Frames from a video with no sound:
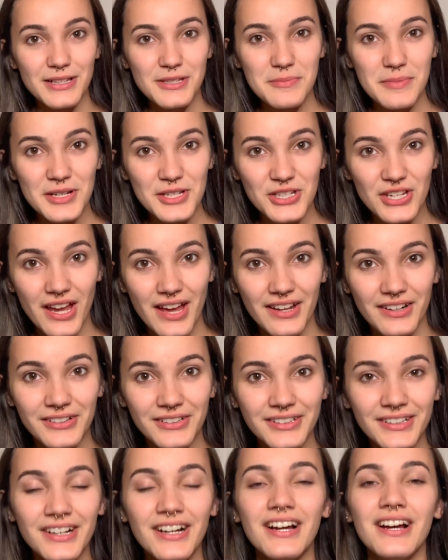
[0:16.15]
to my
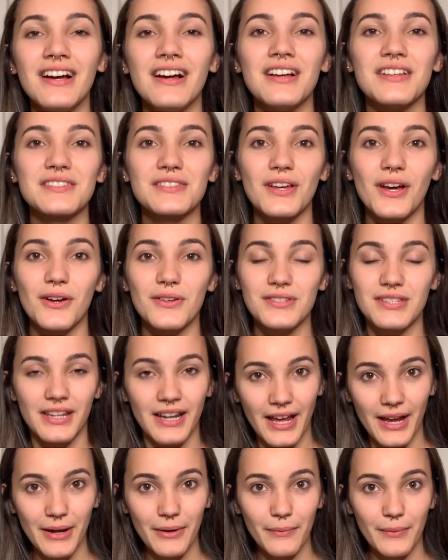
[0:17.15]
channel. So
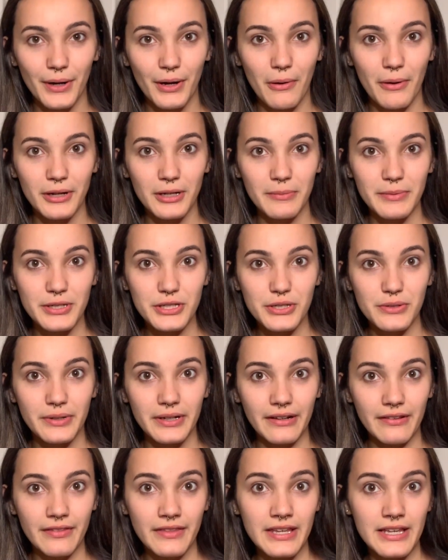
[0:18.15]
today we're going to be
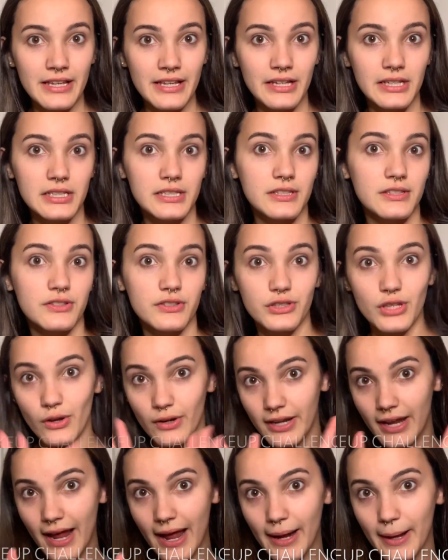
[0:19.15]
doing the
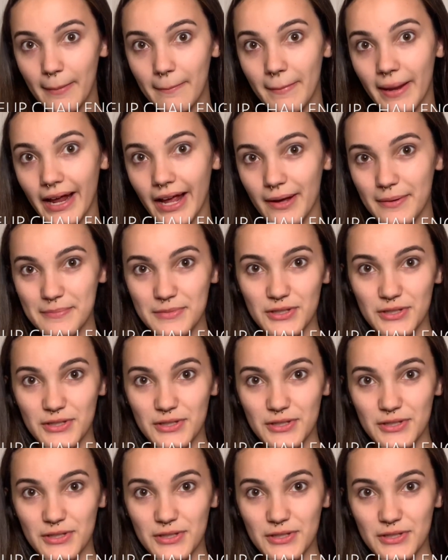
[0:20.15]
Zodiac makeup